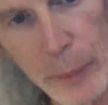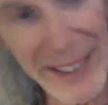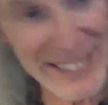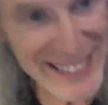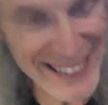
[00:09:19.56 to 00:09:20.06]

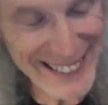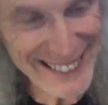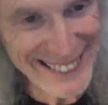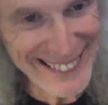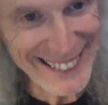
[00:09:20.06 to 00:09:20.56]
I did it
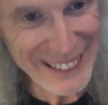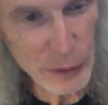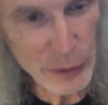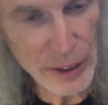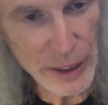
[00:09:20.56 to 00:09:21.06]

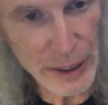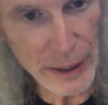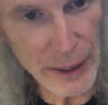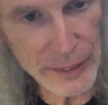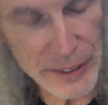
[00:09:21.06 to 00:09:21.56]

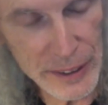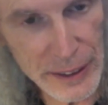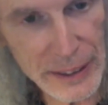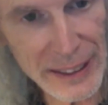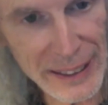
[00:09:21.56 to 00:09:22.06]

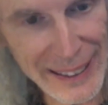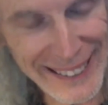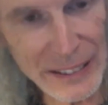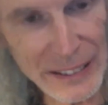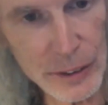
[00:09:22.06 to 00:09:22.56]
in
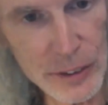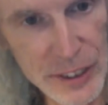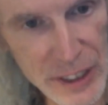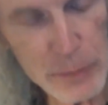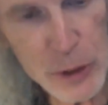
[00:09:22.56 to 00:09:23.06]
a
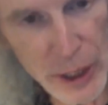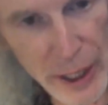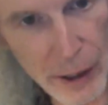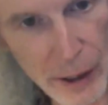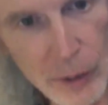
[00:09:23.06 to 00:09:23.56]
skip
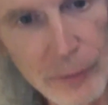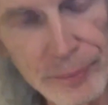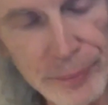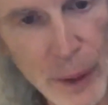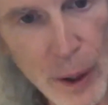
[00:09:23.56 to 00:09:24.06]
scale
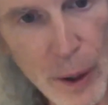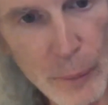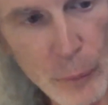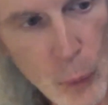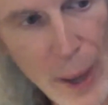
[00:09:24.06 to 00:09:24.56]

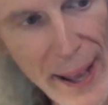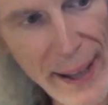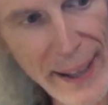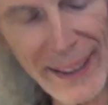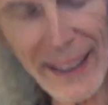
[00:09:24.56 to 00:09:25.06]
way, and I